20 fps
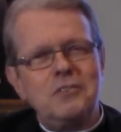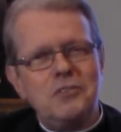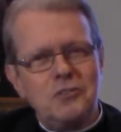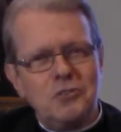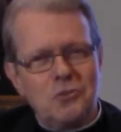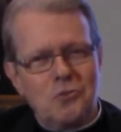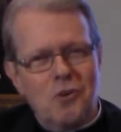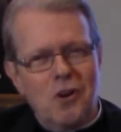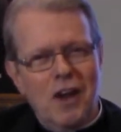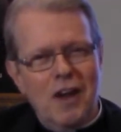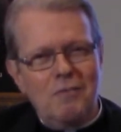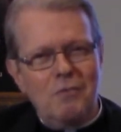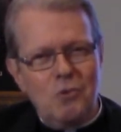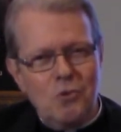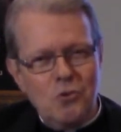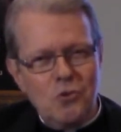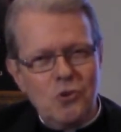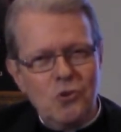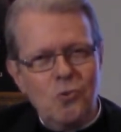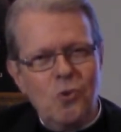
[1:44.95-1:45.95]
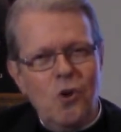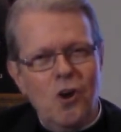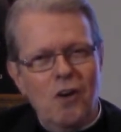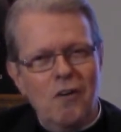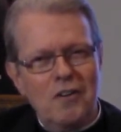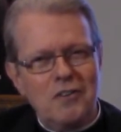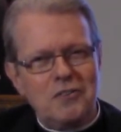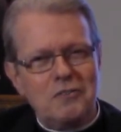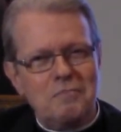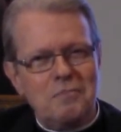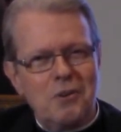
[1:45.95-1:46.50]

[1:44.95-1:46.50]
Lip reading: describe who you are as a